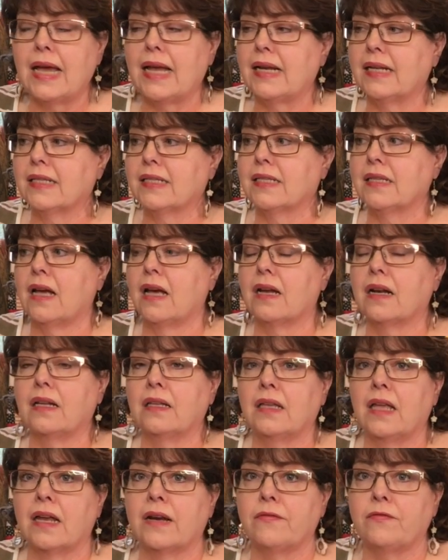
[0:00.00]
and it's not a
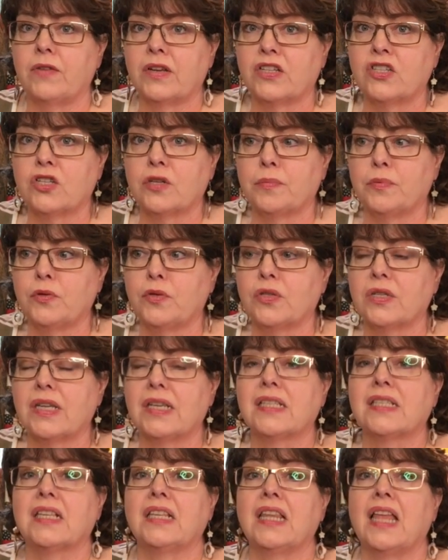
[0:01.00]
lot of vegetables.
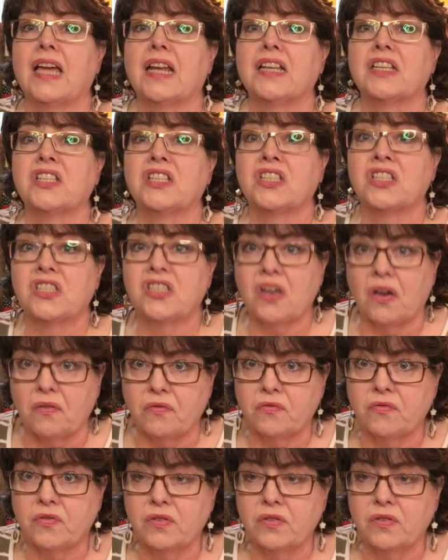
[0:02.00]
It's a lot of stuff.